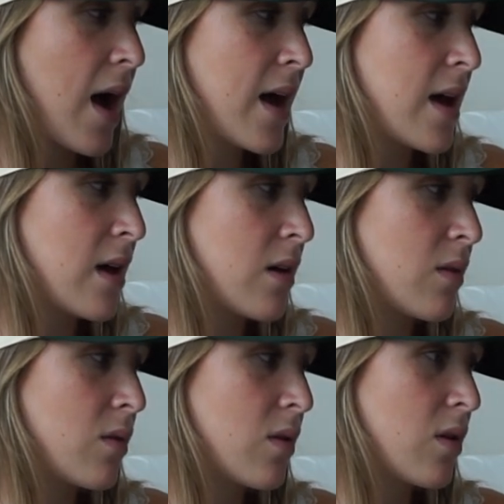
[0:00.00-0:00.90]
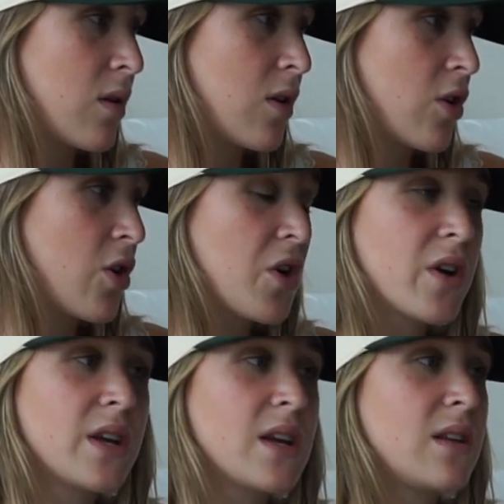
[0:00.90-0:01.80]
I
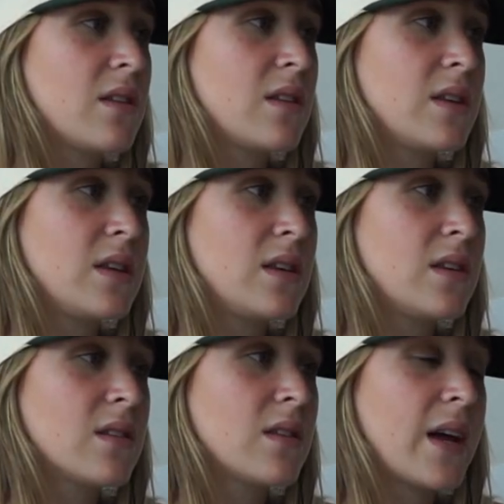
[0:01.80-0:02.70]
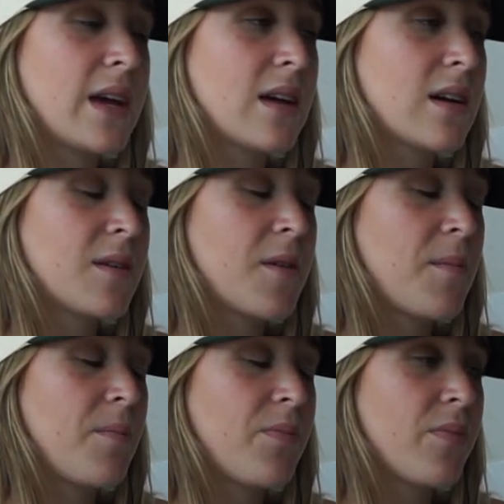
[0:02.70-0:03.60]
couldn't, like,
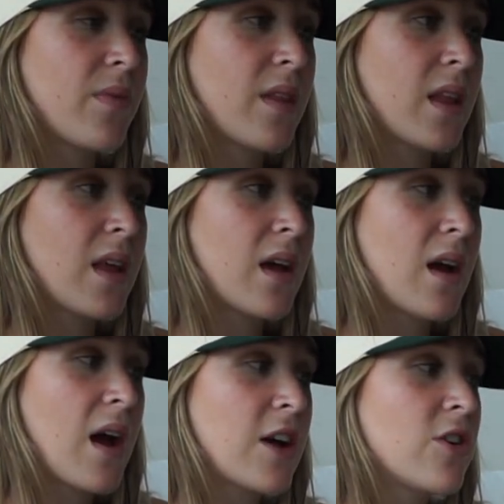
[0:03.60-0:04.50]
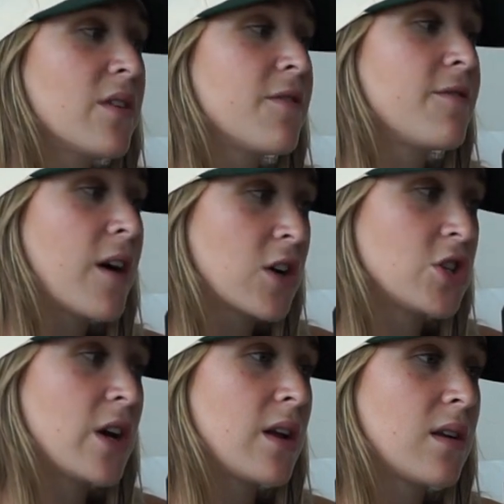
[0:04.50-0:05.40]
I couldn't
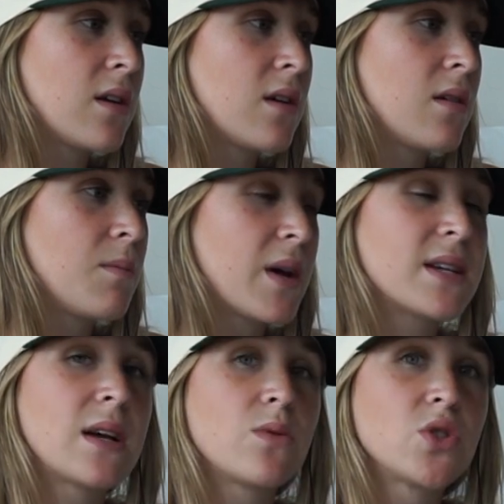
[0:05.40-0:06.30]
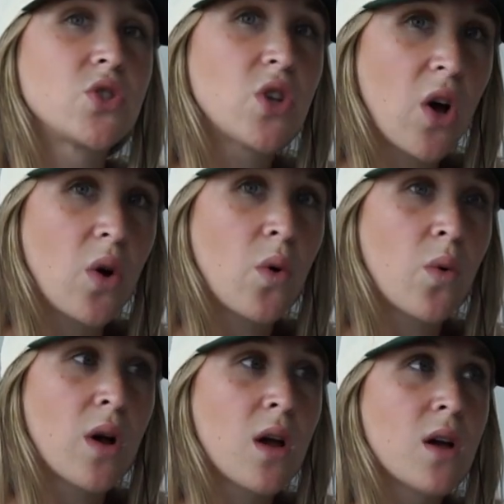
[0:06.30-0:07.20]
function because I was
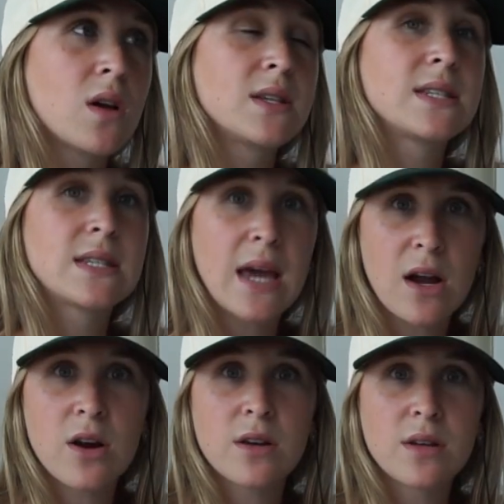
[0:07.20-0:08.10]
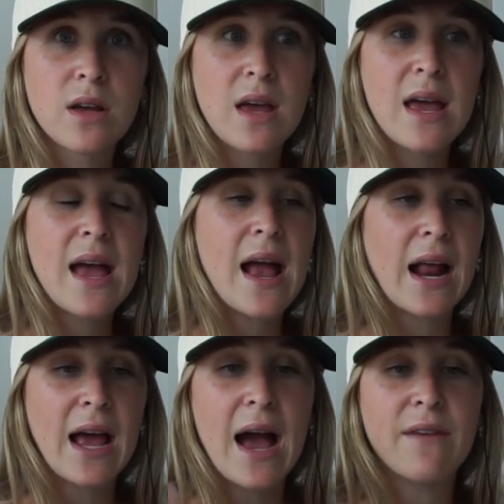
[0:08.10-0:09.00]
so scared.
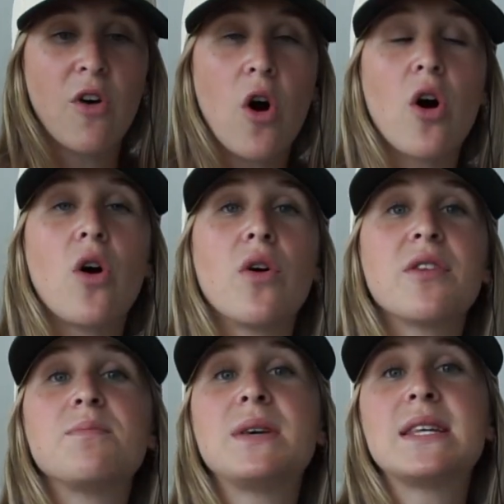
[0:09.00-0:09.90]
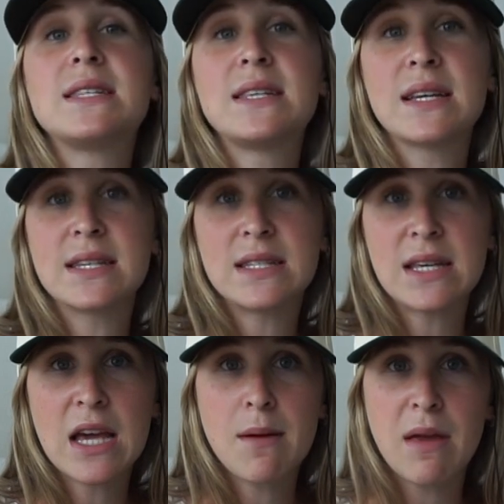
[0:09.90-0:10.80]
And I have all the
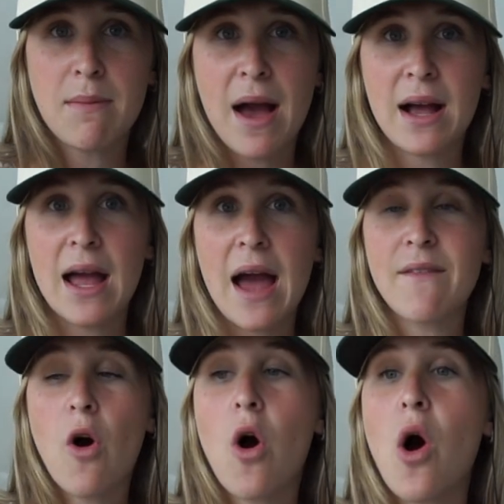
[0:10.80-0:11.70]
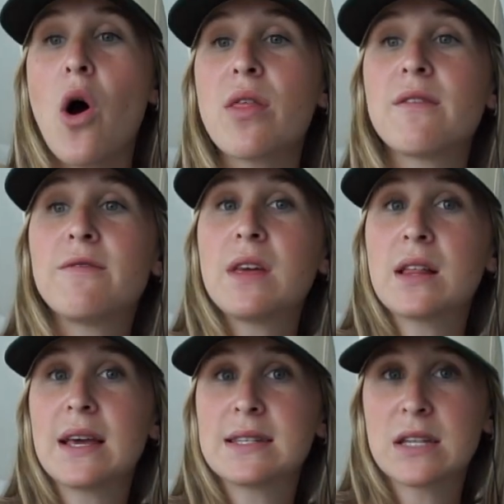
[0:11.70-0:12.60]
PTSD coming back. I have all the
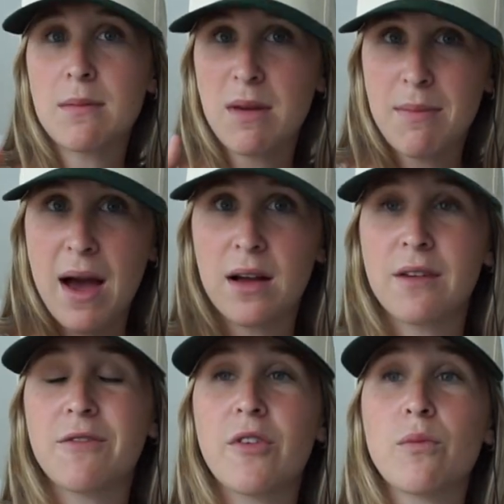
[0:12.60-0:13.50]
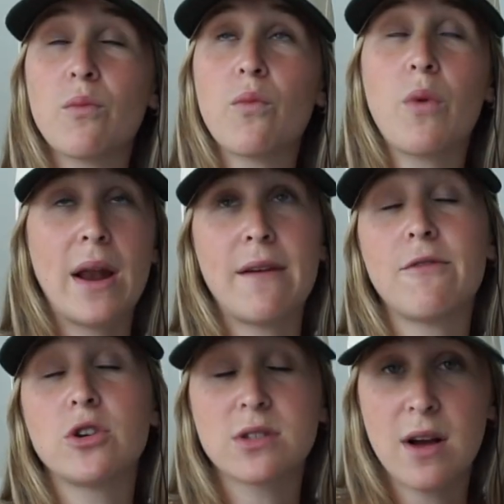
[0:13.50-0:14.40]
feelings coming back from when I
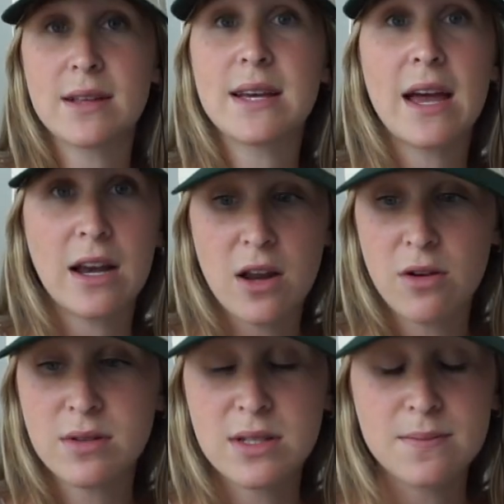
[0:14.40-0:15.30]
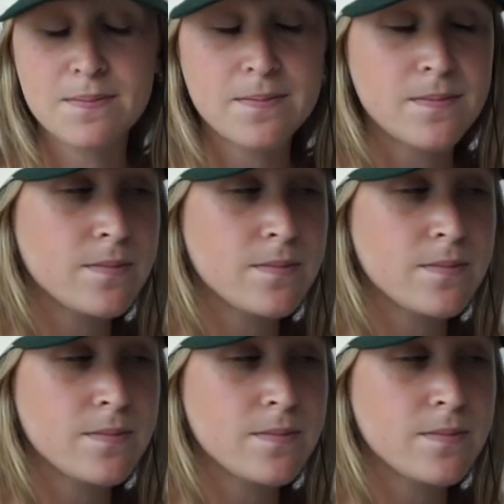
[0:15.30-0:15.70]
first got diagnosed.